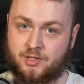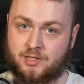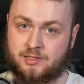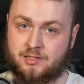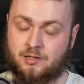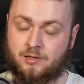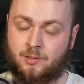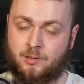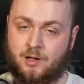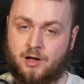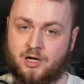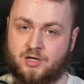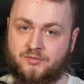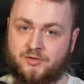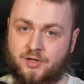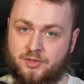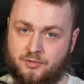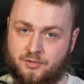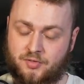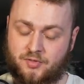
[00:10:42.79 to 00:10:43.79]
He did a lot of
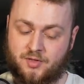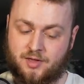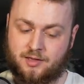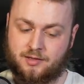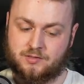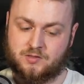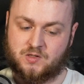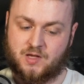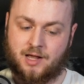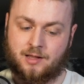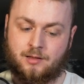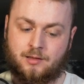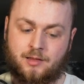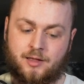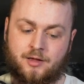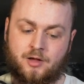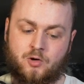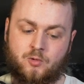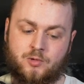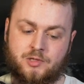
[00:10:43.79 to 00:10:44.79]
other things.
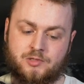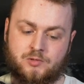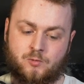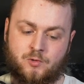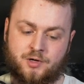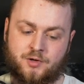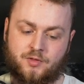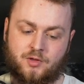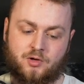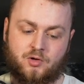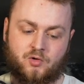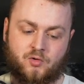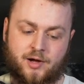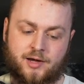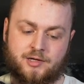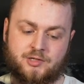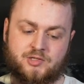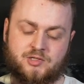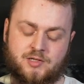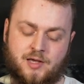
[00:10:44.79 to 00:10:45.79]
Galileo was one of the
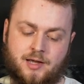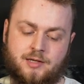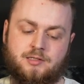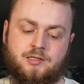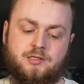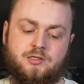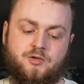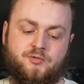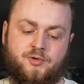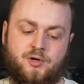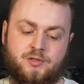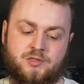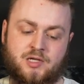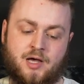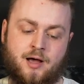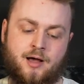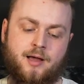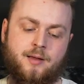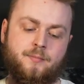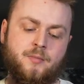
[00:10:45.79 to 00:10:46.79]
greatest scientists of all
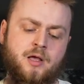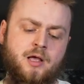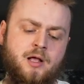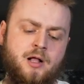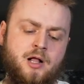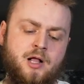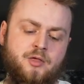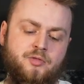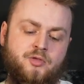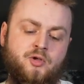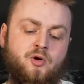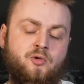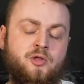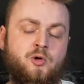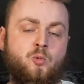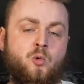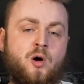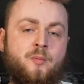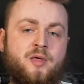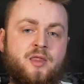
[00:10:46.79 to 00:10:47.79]
time. The
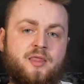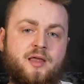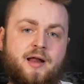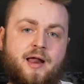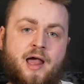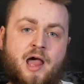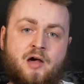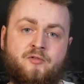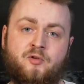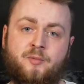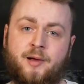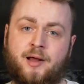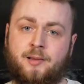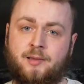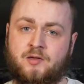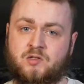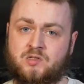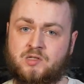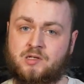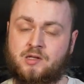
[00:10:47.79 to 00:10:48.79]
only woman that I have on my
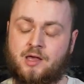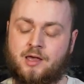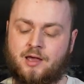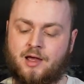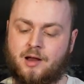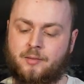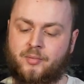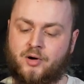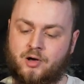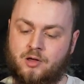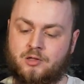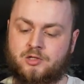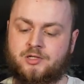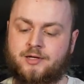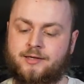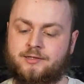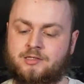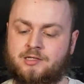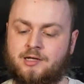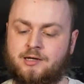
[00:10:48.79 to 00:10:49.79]
list today, I
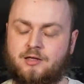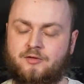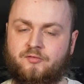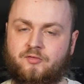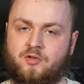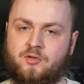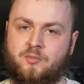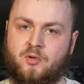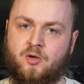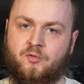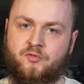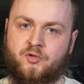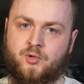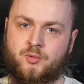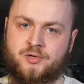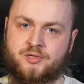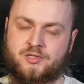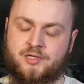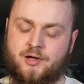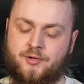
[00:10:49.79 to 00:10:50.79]
apologize to any female
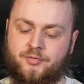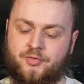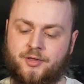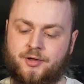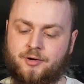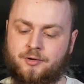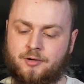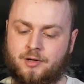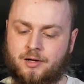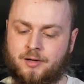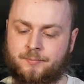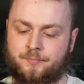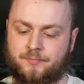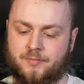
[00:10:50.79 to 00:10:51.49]
viewers out there.